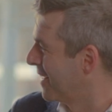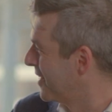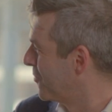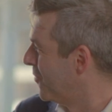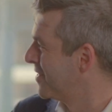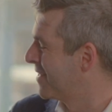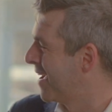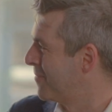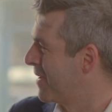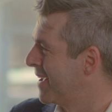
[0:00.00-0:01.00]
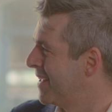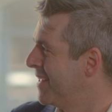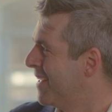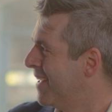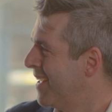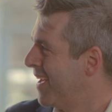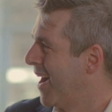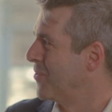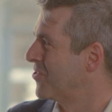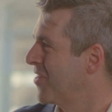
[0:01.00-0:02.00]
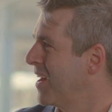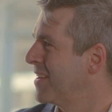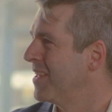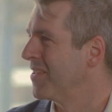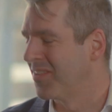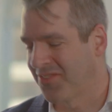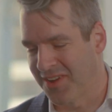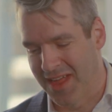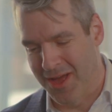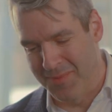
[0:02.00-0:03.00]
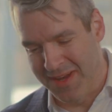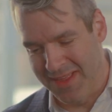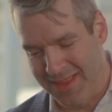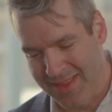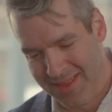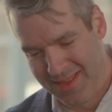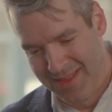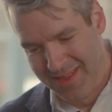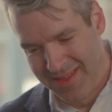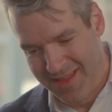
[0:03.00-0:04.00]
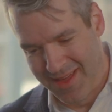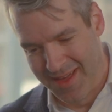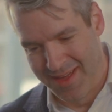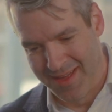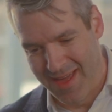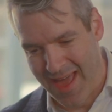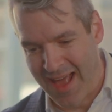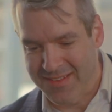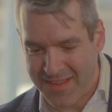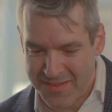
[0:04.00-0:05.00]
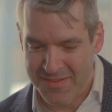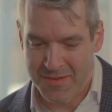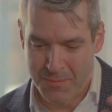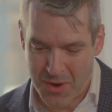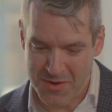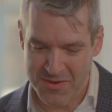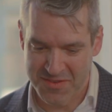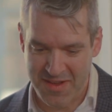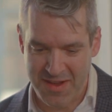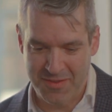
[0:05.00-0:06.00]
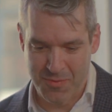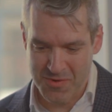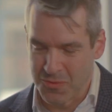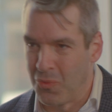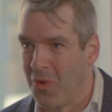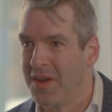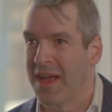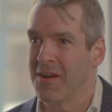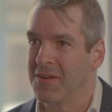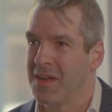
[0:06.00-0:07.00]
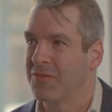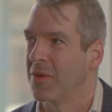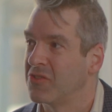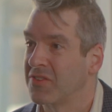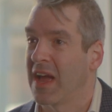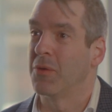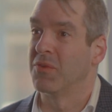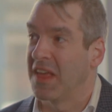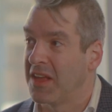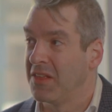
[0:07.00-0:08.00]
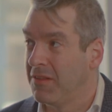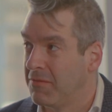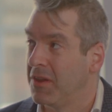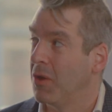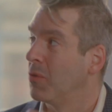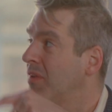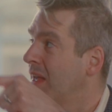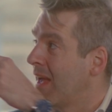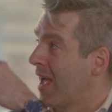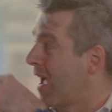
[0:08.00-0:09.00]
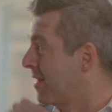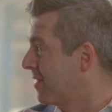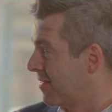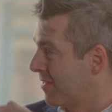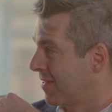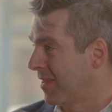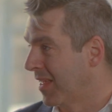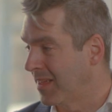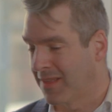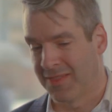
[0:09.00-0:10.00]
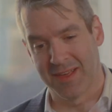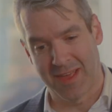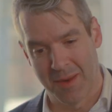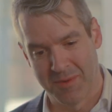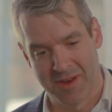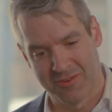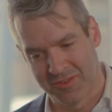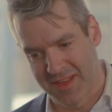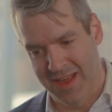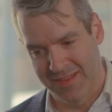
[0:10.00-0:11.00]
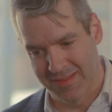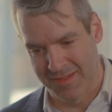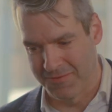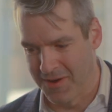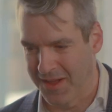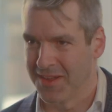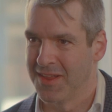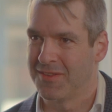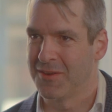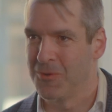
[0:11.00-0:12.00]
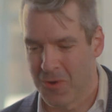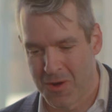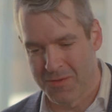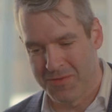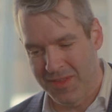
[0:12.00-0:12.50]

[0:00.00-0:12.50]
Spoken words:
I think one time I was trying to illustrate how many access partner sites were in one area, so I just kind of was taking these videos at the Academy of Natural Sciences, the Franklin Institute, all of